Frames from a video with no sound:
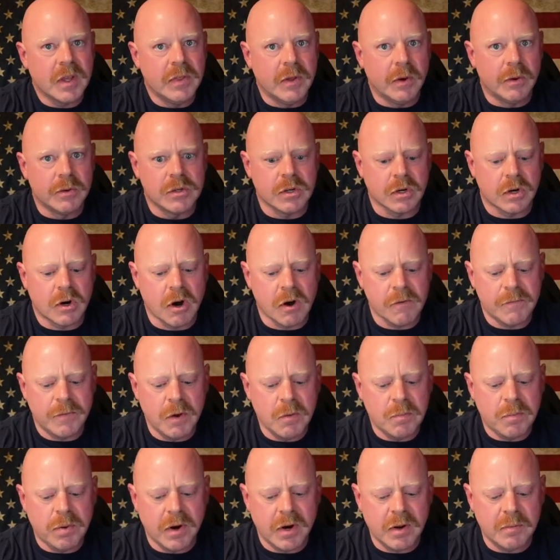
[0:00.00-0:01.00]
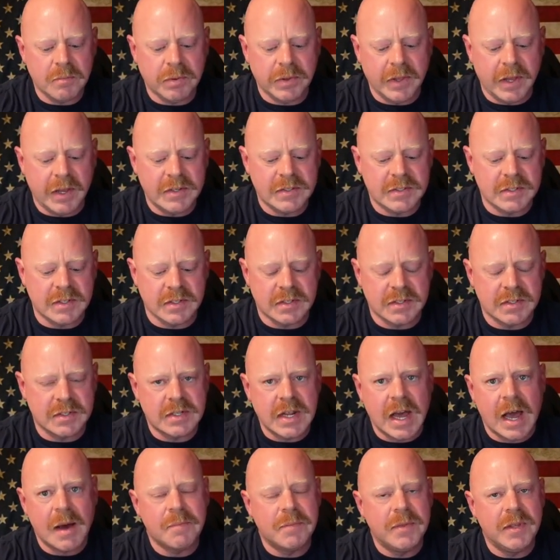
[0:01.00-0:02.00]
There was a curfew put in place to
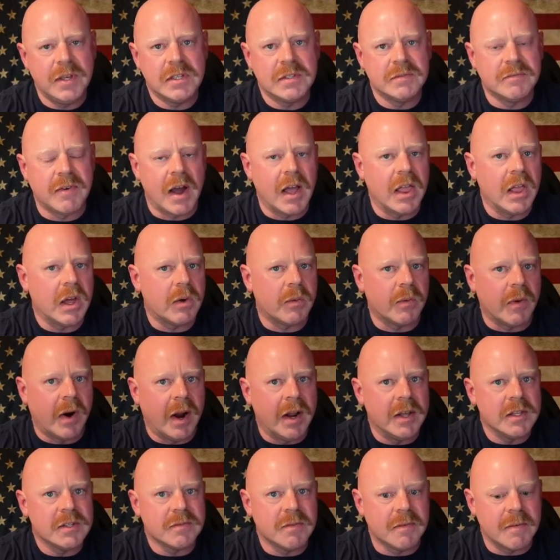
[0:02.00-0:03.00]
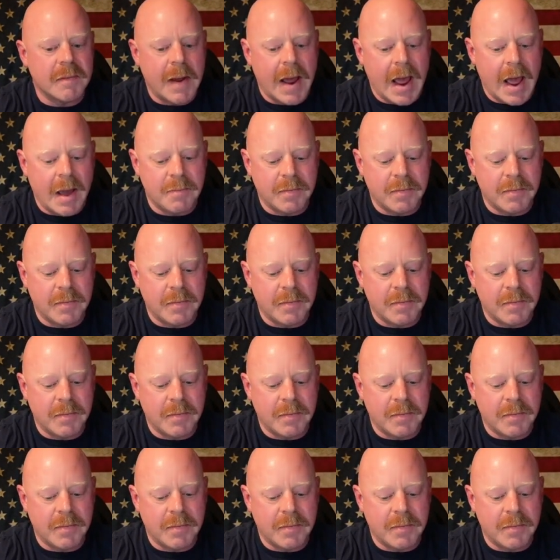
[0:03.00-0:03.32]
stop these violent riots from